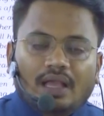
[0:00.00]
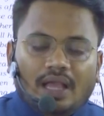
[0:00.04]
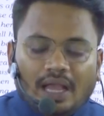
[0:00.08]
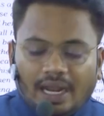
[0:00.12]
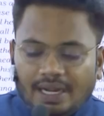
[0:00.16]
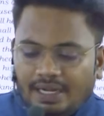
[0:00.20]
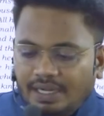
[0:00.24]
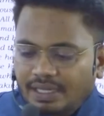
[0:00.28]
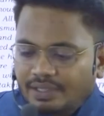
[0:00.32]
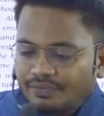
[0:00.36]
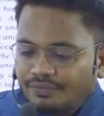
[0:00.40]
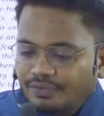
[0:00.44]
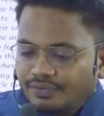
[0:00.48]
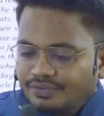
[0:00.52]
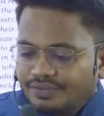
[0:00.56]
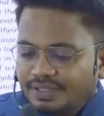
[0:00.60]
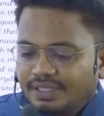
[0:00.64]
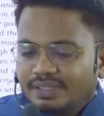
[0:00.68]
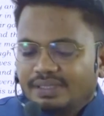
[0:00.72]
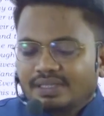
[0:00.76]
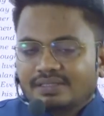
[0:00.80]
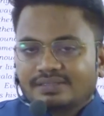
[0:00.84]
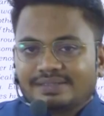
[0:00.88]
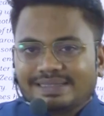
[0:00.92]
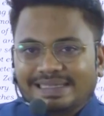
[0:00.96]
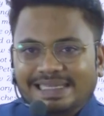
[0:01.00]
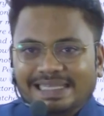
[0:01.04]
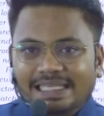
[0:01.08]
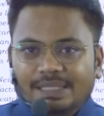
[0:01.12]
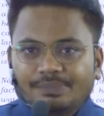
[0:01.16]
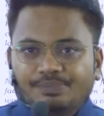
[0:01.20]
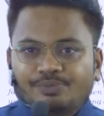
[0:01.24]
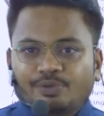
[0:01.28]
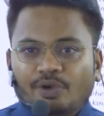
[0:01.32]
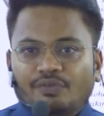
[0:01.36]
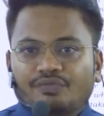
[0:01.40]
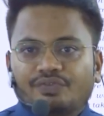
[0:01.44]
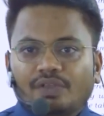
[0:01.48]
And if you see the
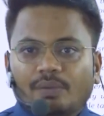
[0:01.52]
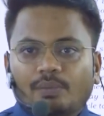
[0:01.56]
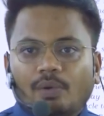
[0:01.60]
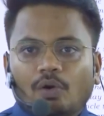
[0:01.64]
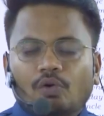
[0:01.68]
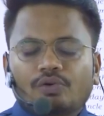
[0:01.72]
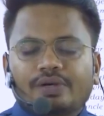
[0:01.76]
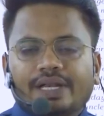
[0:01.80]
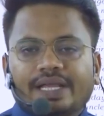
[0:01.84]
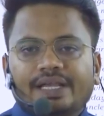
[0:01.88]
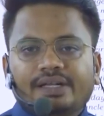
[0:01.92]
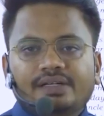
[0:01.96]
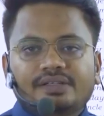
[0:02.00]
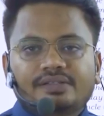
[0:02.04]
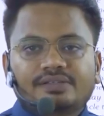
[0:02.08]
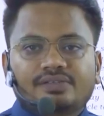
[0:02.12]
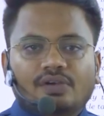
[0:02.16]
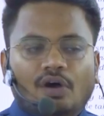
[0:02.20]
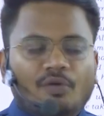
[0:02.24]
steeps of the mountains,